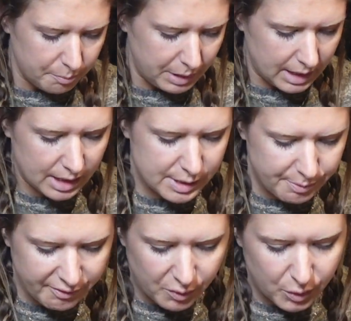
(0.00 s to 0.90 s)
because
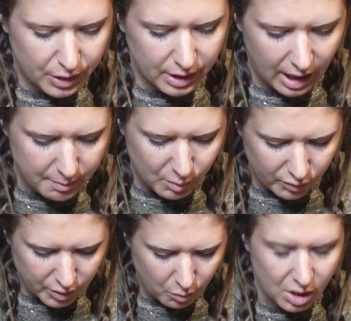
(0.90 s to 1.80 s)
before I
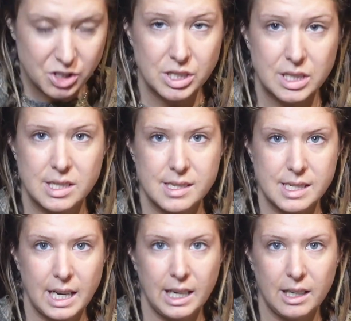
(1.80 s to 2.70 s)
moved to Washington
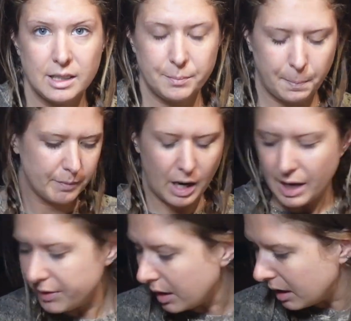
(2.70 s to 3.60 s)
State, I
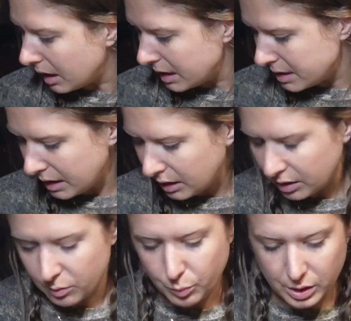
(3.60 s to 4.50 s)
thought hunting
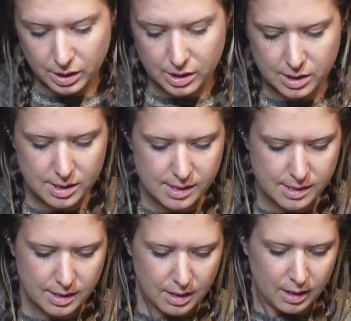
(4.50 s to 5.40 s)
was
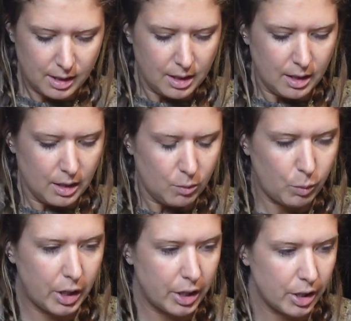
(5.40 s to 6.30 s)

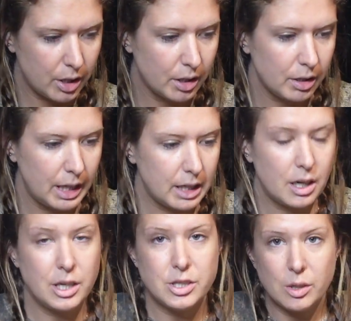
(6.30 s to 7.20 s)
where like a
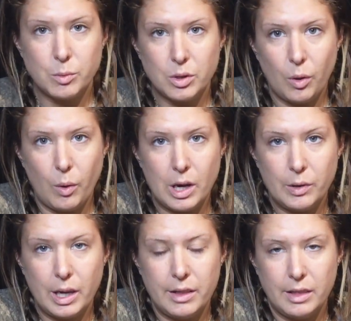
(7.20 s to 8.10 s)
hunter will go out
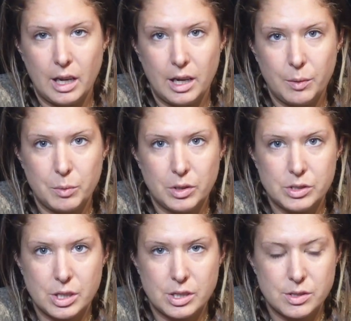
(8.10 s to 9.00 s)
and they will
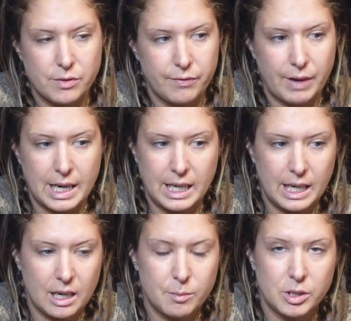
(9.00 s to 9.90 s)
just find an
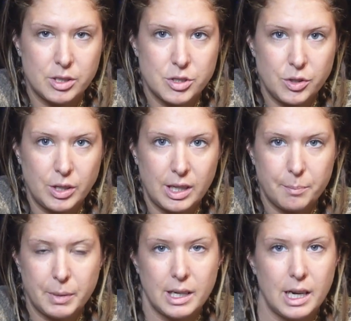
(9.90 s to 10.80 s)
animal and shoot it.
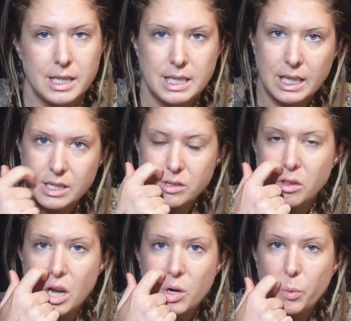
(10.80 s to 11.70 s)
But hunting is a
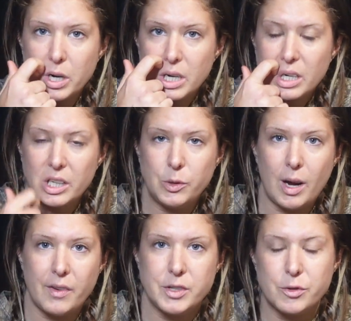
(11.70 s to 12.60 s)
lot of work. You
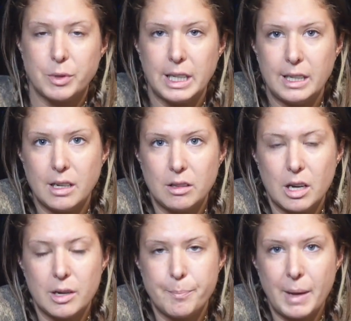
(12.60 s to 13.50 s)
have to read a
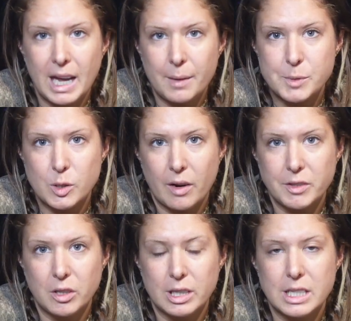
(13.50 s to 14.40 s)
lot of maps. You have
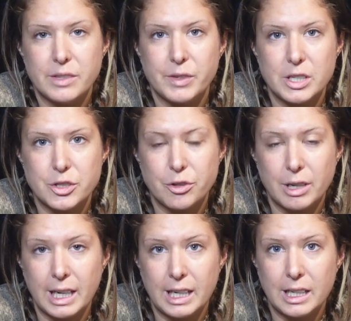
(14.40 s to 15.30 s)
to look at different
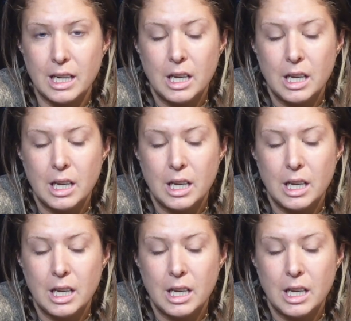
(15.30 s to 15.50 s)
terrain.